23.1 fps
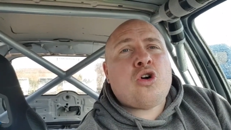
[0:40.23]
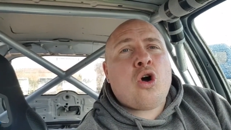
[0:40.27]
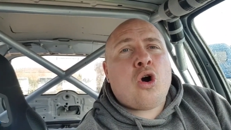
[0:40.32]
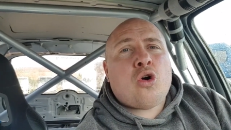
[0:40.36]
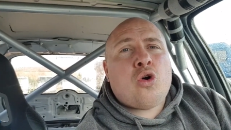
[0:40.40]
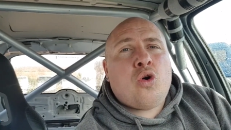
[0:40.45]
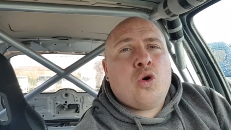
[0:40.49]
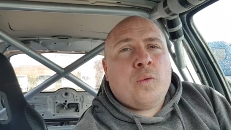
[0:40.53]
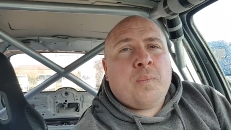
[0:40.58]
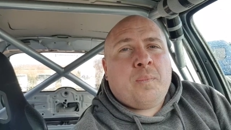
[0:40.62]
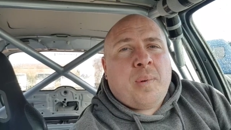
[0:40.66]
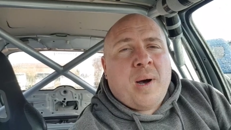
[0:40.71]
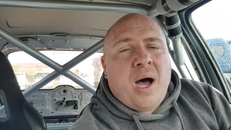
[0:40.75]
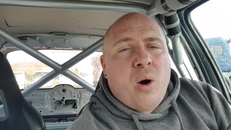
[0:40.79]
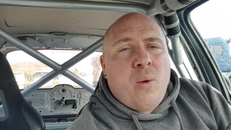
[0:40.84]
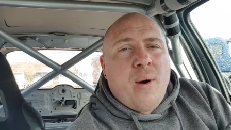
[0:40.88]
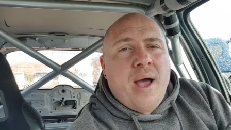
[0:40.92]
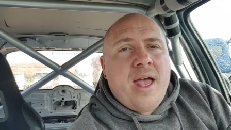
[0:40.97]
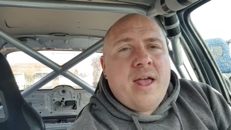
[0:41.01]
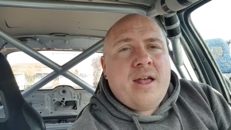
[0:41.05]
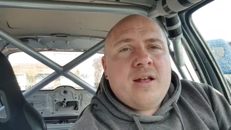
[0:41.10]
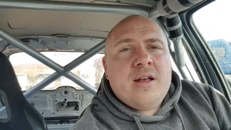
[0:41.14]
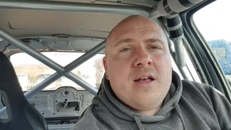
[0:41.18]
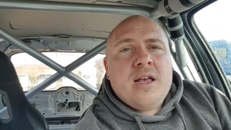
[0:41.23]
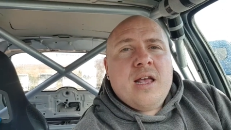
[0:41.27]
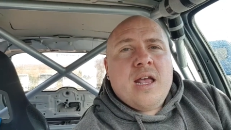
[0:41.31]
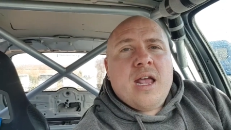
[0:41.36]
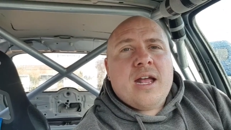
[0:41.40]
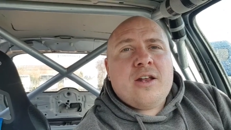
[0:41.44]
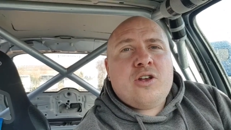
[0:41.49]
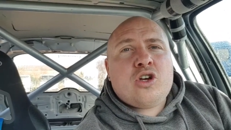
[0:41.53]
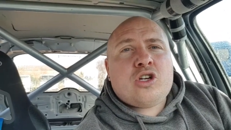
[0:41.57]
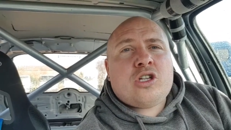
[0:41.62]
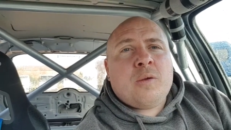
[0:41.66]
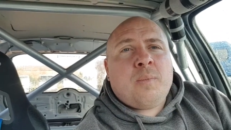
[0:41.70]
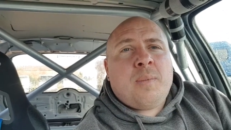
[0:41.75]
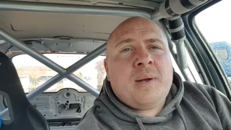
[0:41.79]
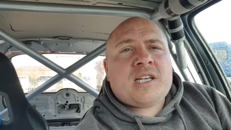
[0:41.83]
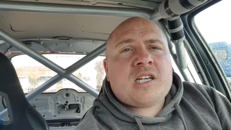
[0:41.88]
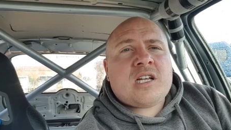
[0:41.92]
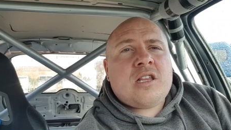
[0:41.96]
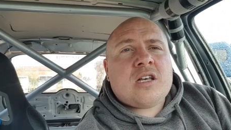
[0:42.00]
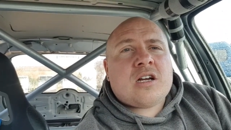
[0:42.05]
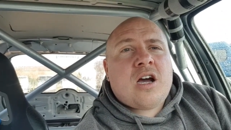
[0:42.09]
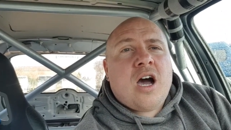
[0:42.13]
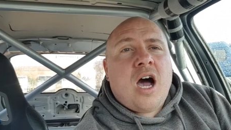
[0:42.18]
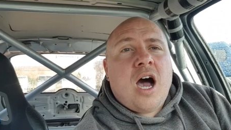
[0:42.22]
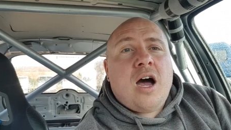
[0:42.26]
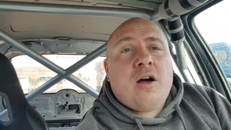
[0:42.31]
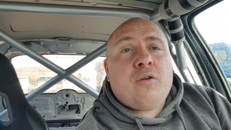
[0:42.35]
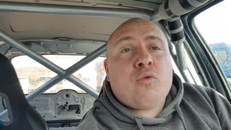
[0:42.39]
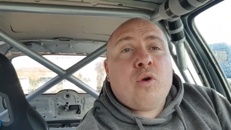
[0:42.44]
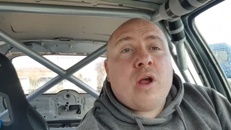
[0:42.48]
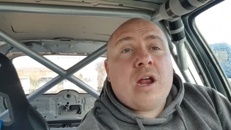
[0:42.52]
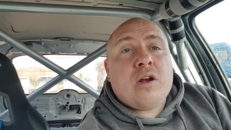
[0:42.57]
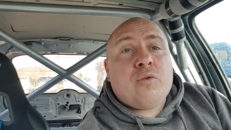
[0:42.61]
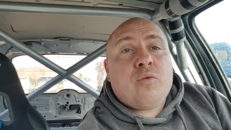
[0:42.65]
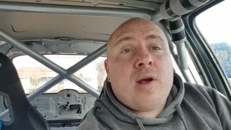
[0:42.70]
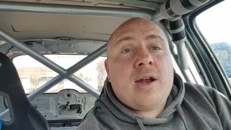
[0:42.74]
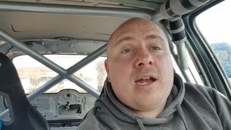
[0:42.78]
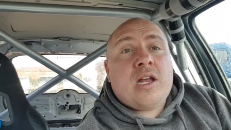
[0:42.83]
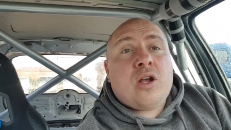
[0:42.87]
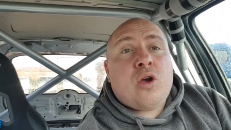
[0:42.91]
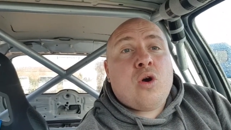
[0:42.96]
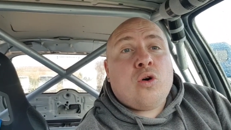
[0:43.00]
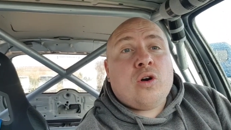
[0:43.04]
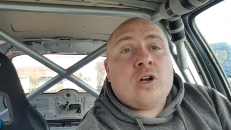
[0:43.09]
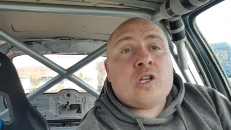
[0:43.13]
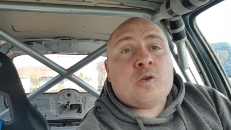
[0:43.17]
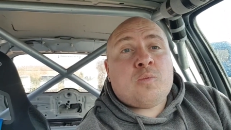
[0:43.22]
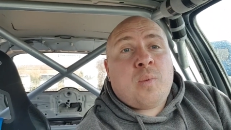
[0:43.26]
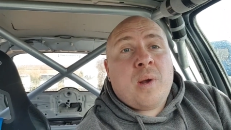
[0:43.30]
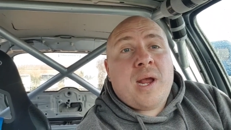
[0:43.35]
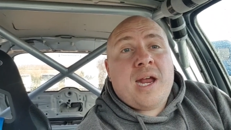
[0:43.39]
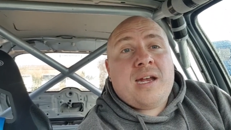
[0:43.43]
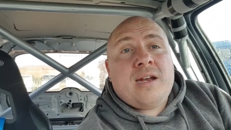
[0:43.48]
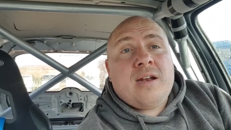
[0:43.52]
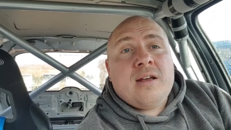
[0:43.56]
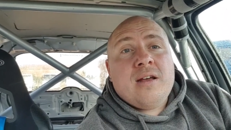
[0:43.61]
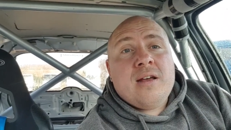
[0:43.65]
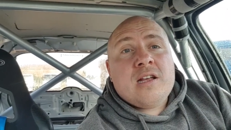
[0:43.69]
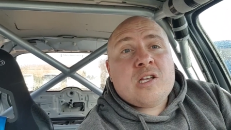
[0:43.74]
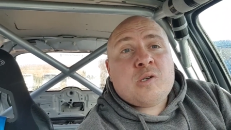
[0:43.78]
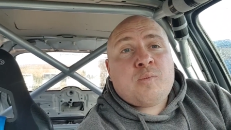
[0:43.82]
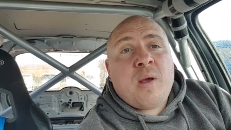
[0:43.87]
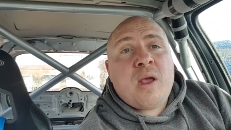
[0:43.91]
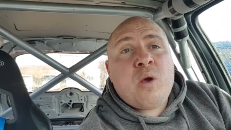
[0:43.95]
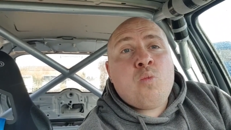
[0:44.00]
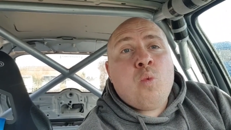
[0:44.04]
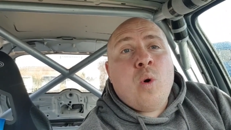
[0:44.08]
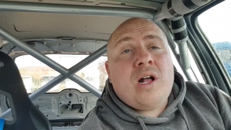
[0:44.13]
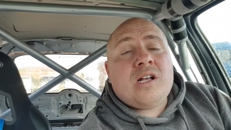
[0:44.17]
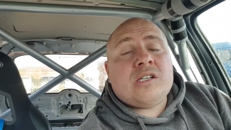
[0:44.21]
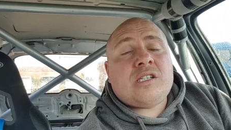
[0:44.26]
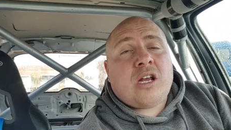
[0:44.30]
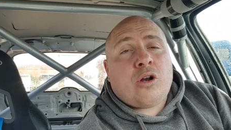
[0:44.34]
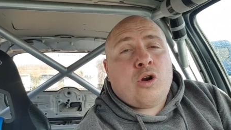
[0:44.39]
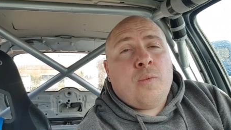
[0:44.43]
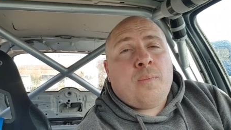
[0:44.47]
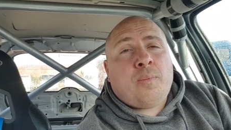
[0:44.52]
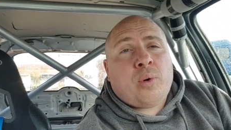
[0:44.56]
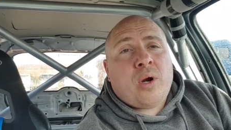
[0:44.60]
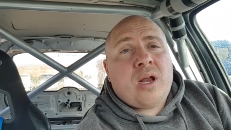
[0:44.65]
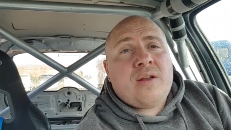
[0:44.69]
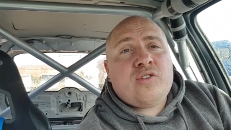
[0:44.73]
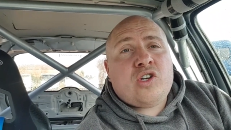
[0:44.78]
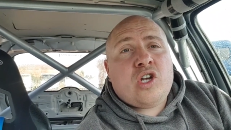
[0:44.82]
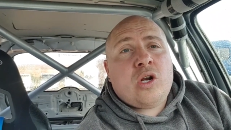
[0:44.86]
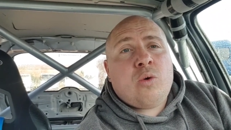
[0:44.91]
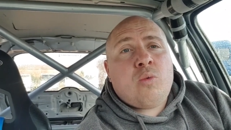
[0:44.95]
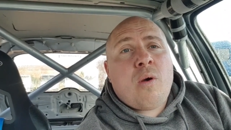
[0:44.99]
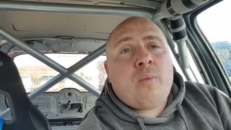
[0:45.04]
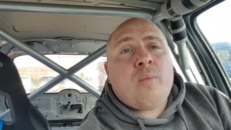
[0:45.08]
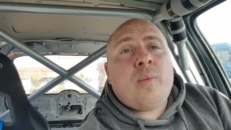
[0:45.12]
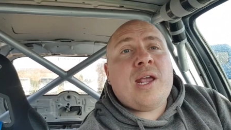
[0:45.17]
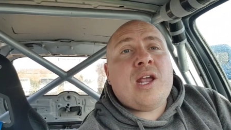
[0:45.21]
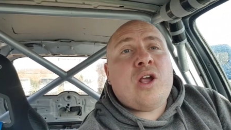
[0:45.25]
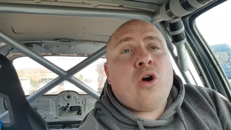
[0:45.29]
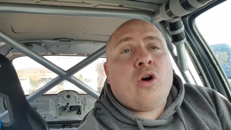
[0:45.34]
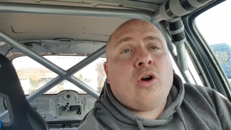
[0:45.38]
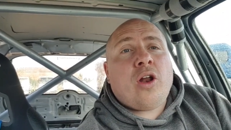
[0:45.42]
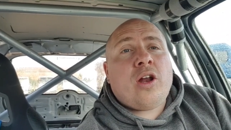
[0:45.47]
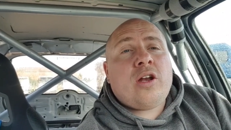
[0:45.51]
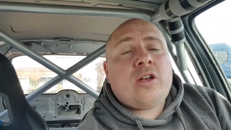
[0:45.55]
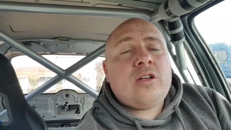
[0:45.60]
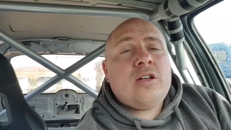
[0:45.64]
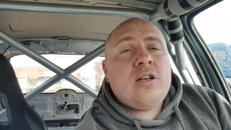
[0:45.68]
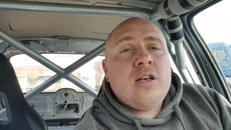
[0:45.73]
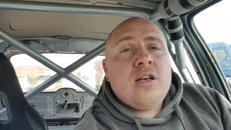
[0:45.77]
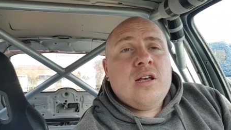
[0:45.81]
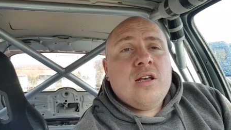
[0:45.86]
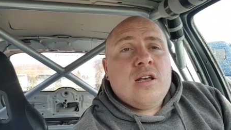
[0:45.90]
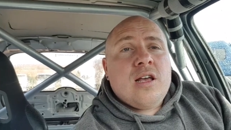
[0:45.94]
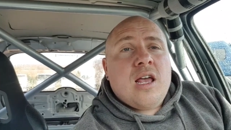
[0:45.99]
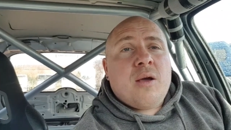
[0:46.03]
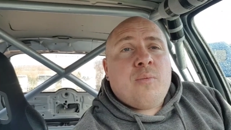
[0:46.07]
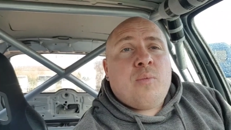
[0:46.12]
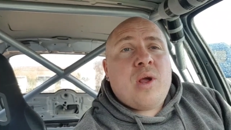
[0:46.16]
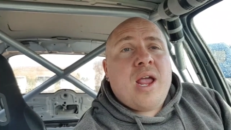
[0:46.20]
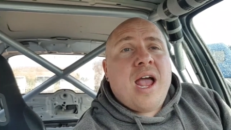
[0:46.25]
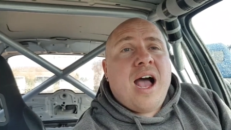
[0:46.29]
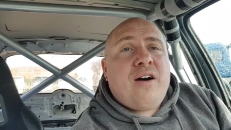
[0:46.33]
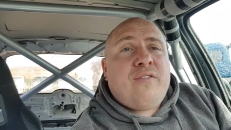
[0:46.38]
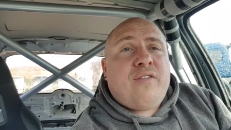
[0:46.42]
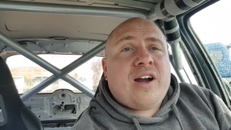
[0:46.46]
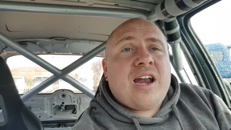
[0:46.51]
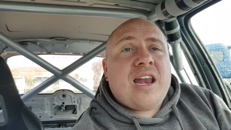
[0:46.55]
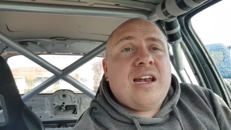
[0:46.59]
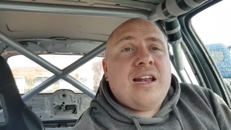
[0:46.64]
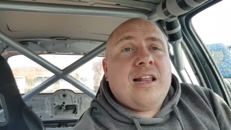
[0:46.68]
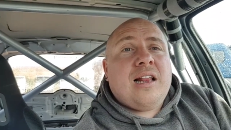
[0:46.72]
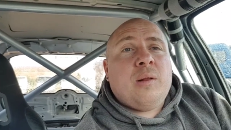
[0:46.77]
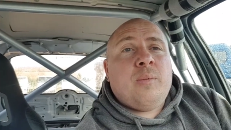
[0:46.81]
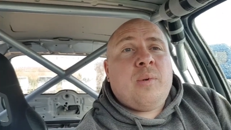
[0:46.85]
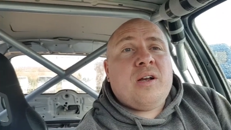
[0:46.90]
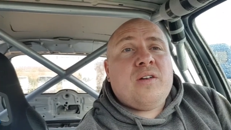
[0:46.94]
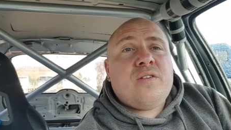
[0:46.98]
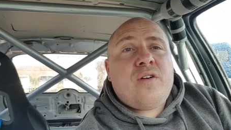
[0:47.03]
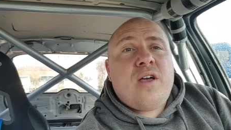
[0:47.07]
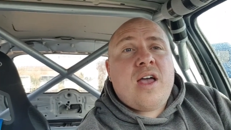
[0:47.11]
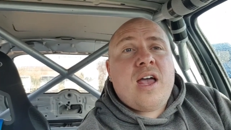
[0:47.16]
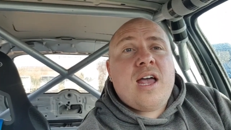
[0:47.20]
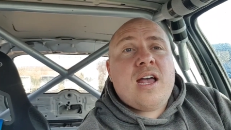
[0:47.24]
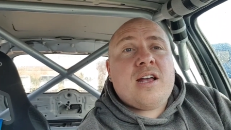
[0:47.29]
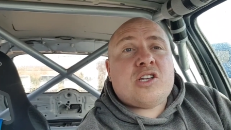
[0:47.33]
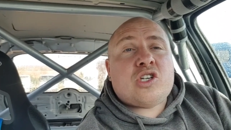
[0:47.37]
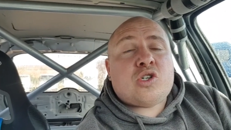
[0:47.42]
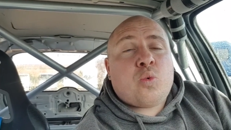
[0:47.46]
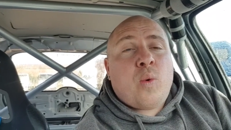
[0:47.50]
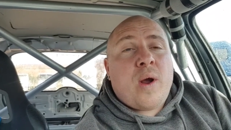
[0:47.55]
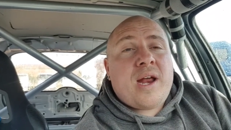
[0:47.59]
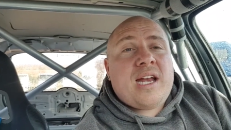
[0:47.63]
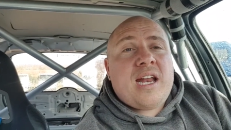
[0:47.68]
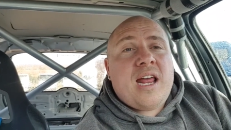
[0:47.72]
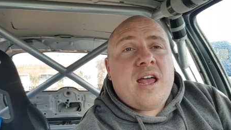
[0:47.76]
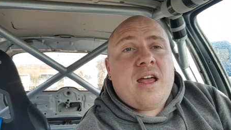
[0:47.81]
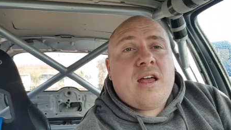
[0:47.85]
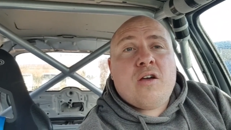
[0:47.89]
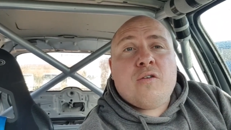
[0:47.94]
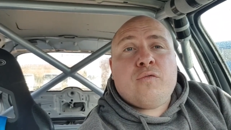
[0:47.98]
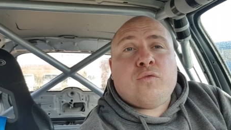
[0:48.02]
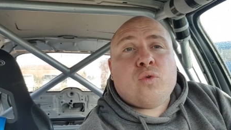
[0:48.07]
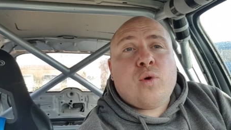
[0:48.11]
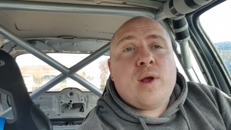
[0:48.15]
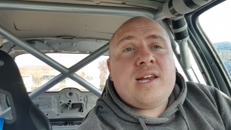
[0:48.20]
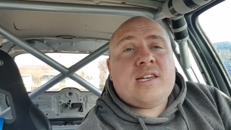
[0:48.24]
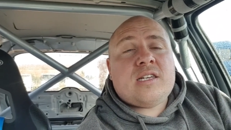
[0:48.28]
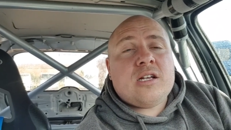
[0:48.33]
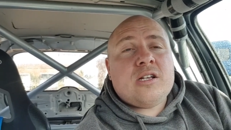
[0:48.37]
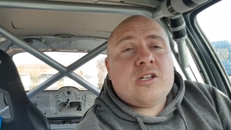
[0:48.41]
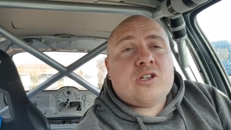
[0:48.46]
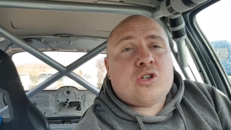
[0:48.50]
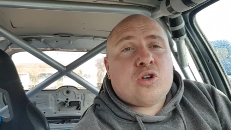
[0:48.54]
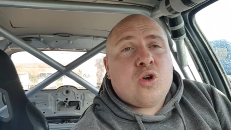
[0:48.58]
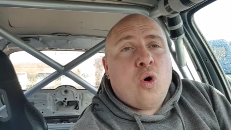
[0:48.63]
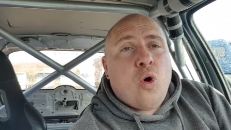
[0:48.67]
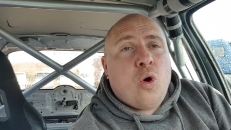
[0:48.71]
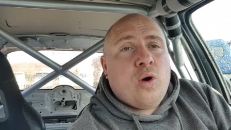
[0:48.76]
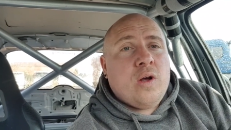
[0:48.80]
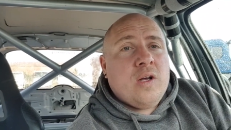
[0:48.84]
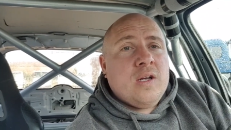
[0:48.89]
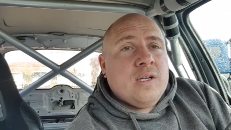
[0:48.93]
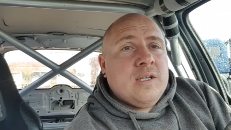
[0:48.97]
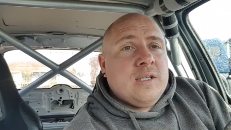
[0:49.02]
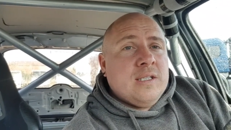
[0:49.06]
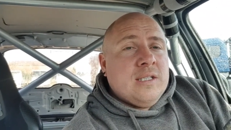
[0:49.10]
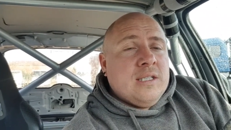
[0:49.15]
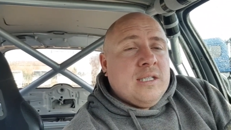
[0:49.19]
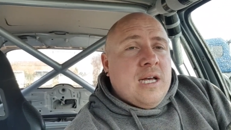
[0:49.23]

It's got good power, and just the bits on the car are really, really good. It's been well set up previously to when we got it, and we have had a little bit of a sweetener of recent. So